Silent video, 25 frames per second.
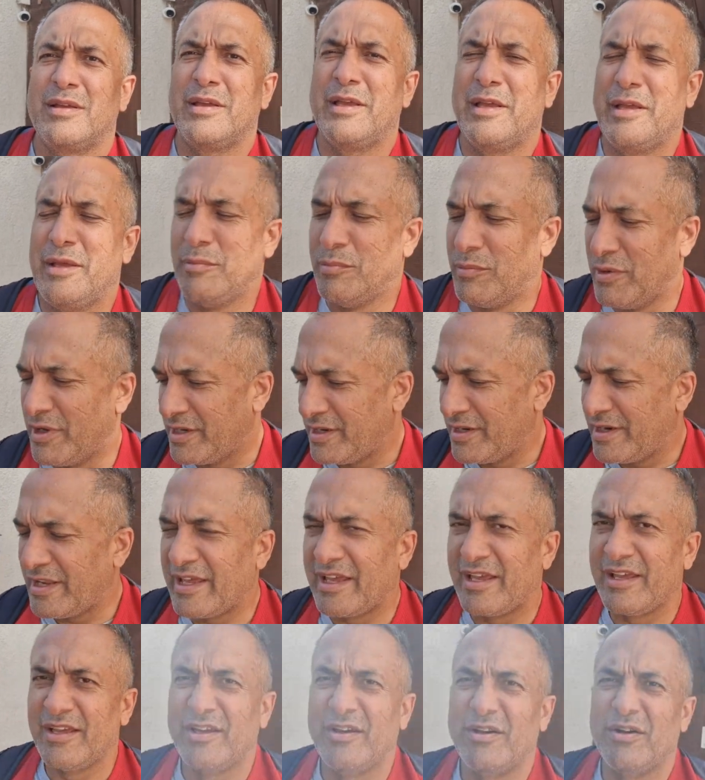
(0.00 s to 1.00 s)
Hey,
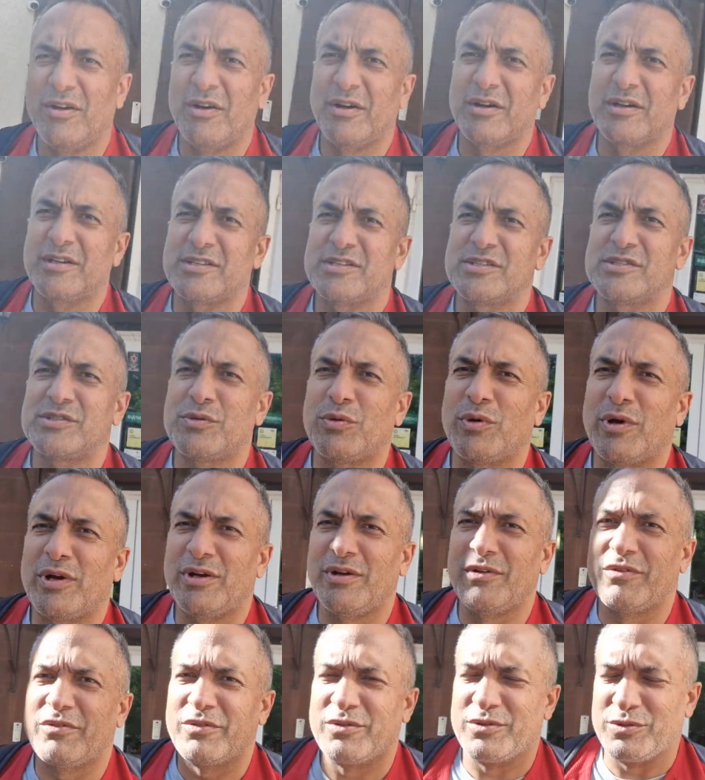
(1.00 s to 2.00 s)
Monday, August
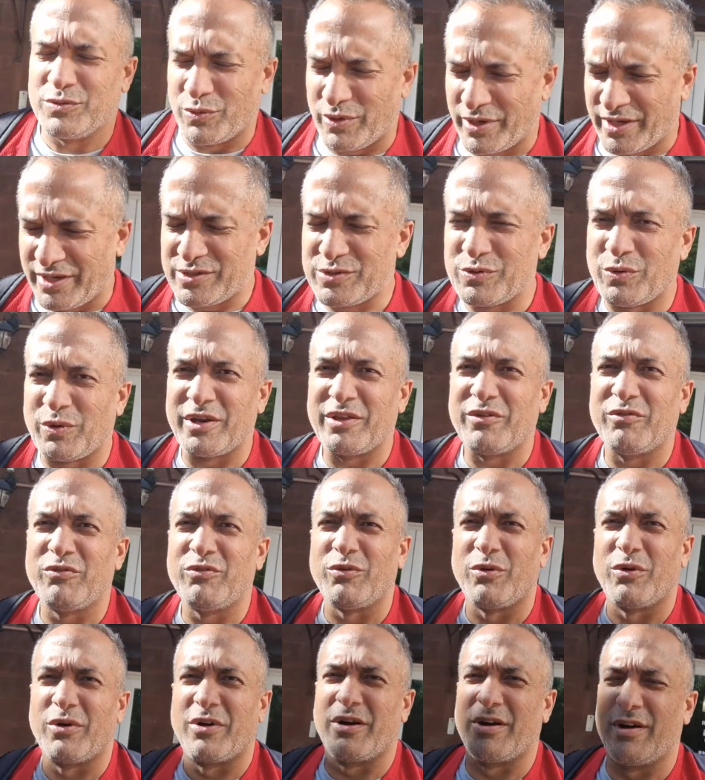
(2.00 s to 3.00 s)
12th,
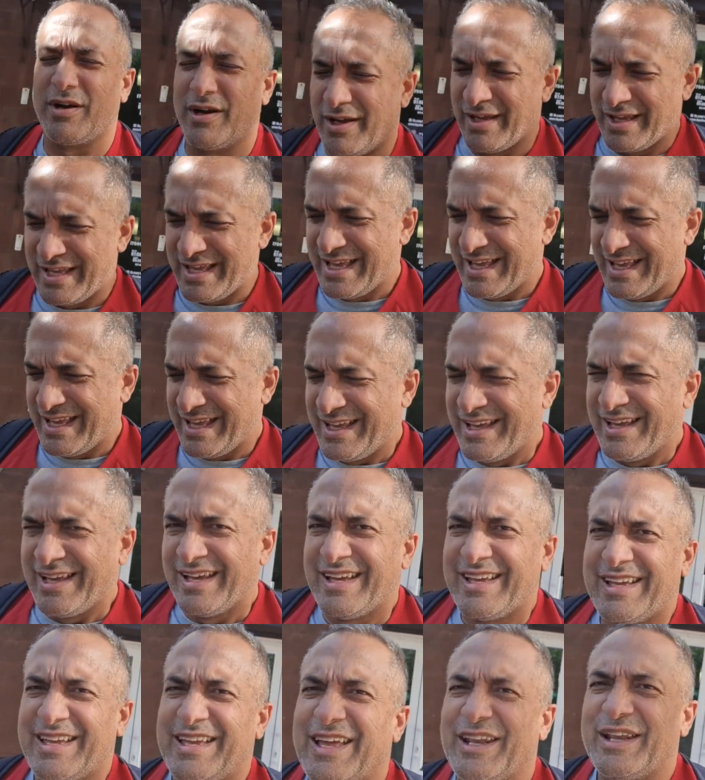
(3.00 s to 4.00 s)
2024.
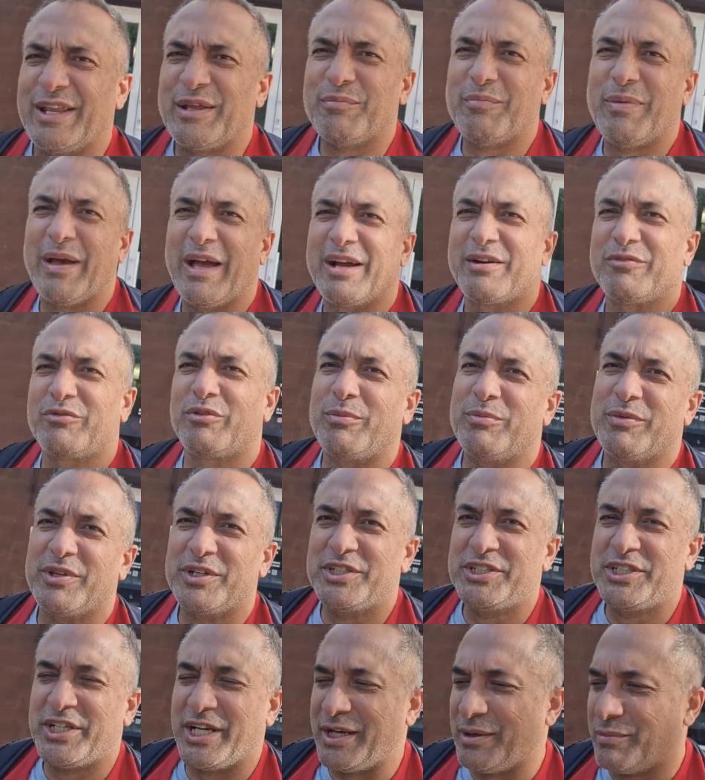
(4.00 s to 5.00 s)
Getting back from the
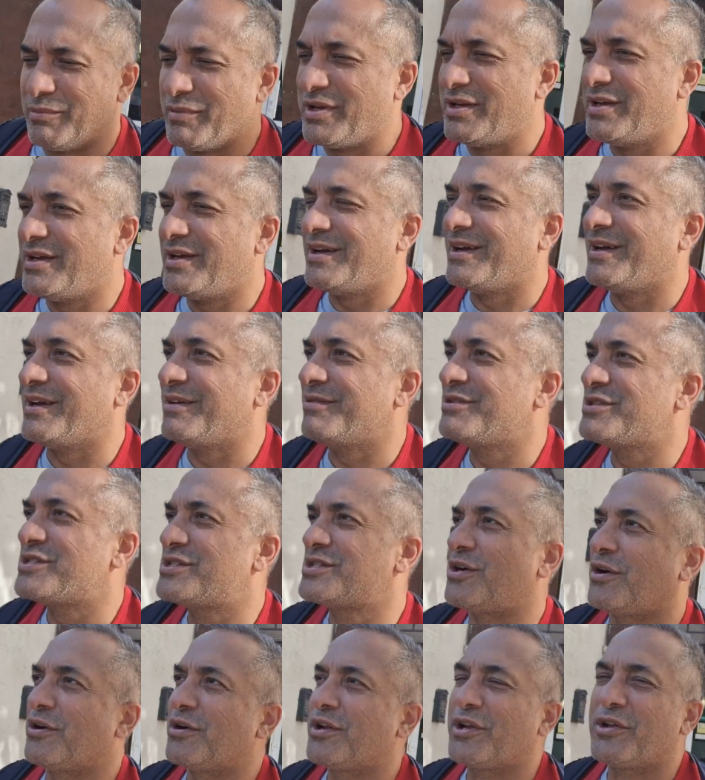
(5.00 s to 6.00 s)
gym. I've
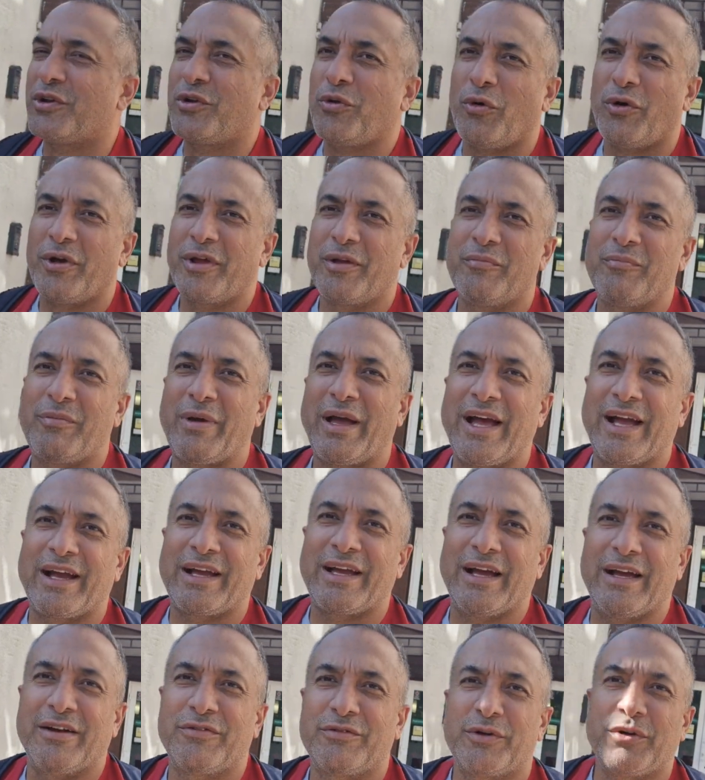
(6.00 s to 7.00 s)
started going
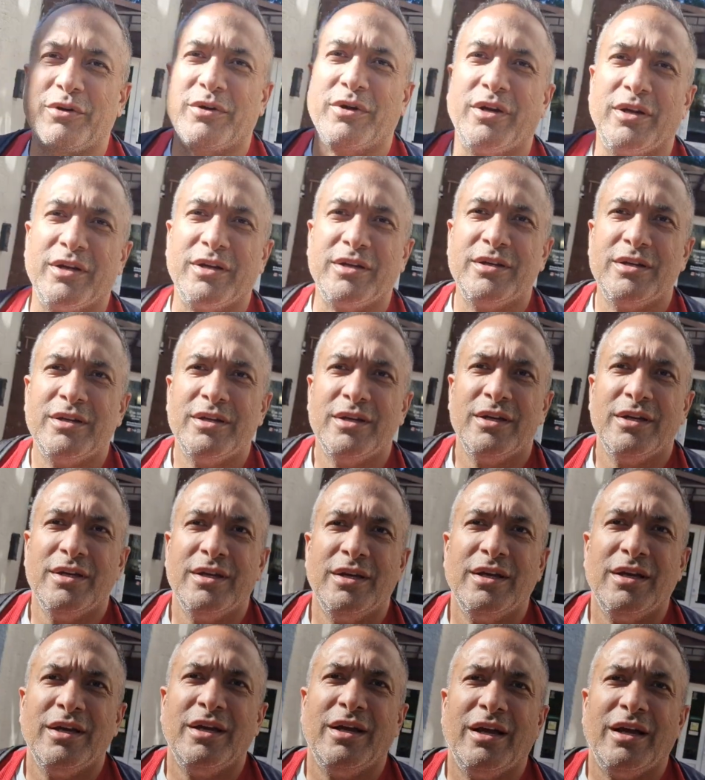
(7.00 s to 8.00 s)
back after
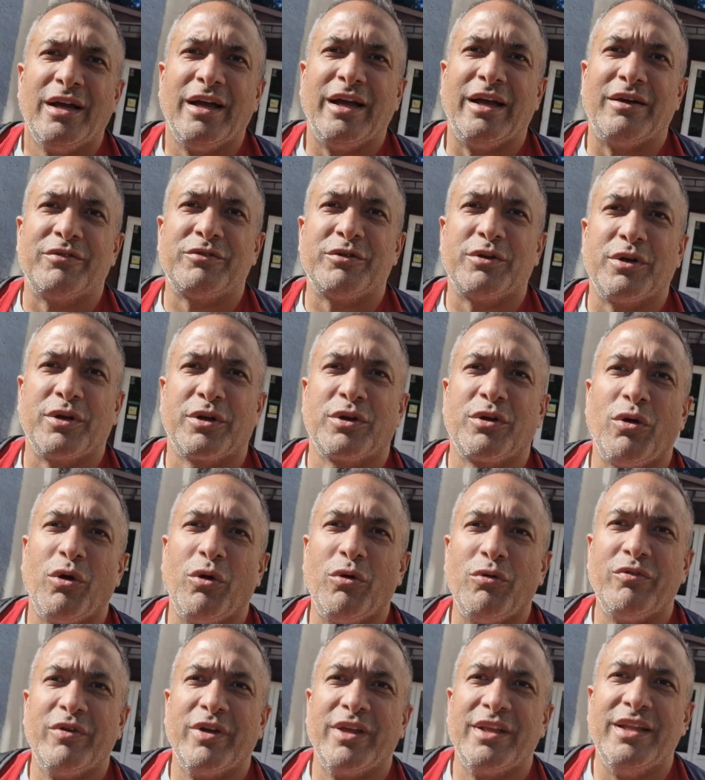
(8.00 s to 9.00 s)

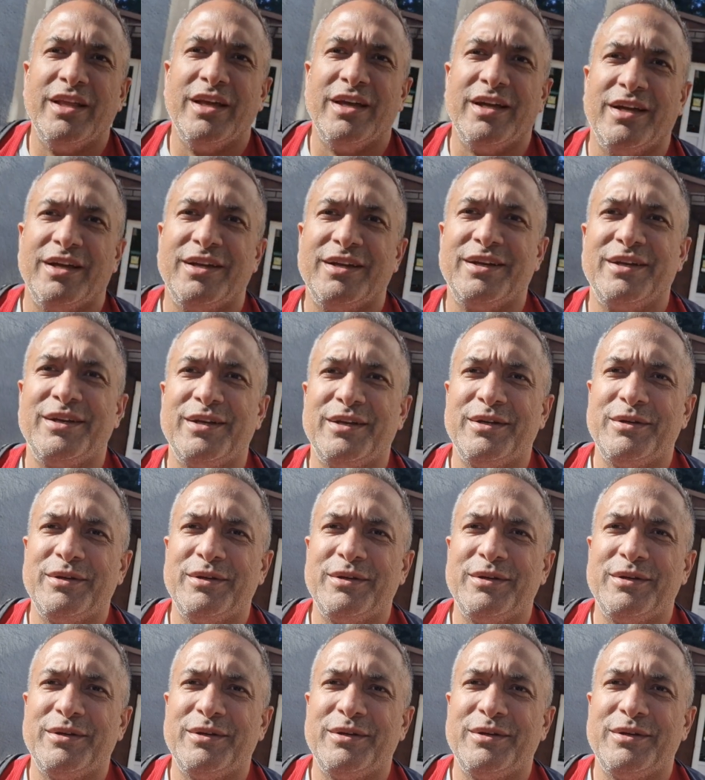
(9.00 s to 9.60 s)
COVID,